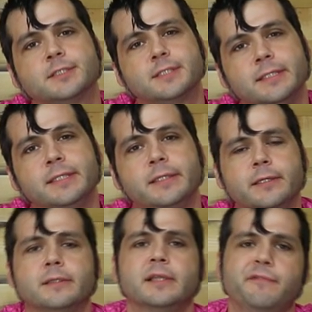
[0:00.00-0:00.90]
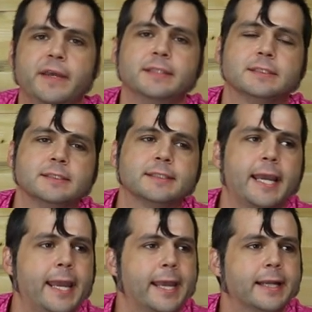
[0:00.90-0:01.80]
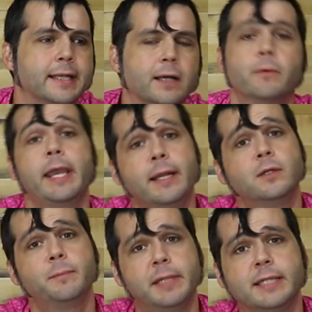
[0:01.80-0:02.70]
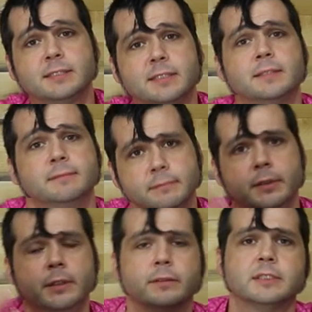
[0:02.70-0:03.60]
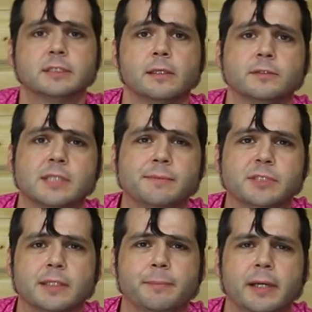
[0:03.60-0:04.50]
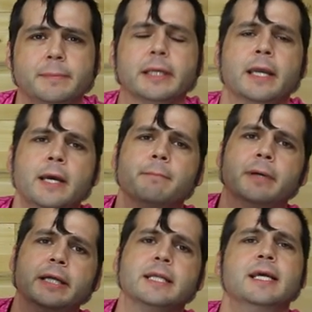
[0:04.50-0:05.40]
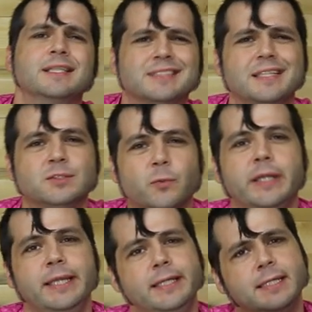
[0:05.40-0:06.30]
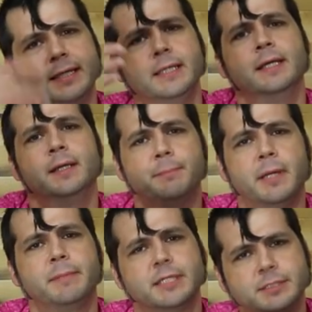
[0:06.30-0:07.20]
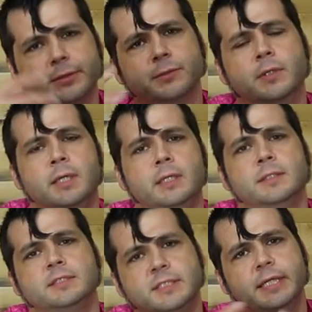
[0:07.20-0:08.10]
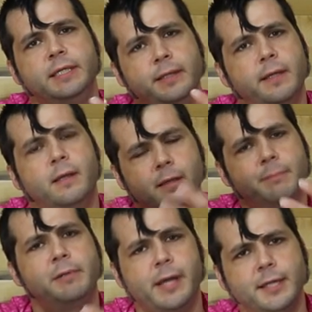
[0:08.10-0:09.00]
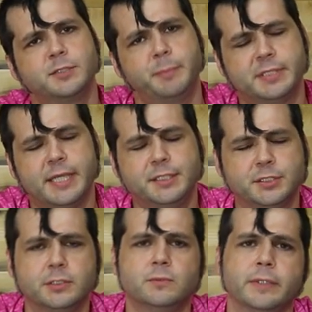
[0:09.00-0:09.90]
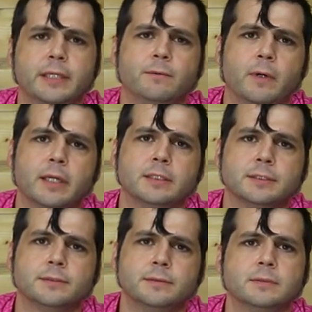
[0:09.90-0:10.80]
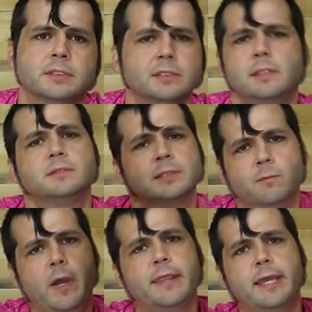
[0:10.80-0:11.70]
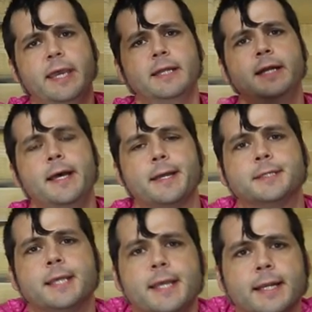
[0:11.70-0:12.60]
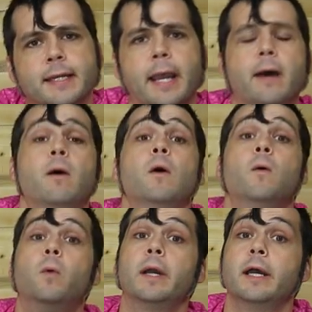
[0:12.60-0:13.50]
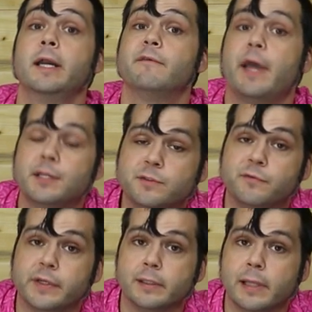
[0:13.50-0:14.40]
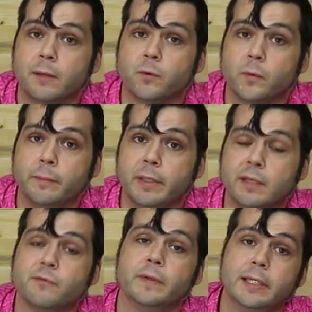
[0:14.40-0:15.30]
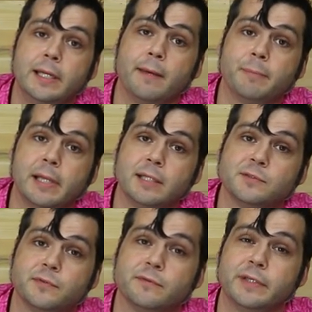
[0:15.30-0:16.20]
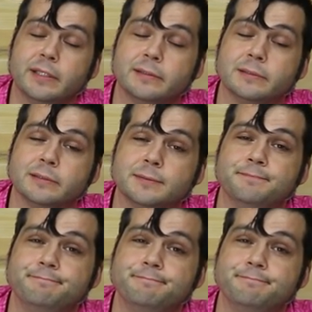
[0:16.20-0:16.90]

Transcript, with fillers: are still in the early phases, and we had no plans to, disclose them to the public. But since we need the public to see the brand's potential, we wanted to disclose them. Why the heck not? Now, what kind of action figure line would we be if we didn't have plans for vehicles?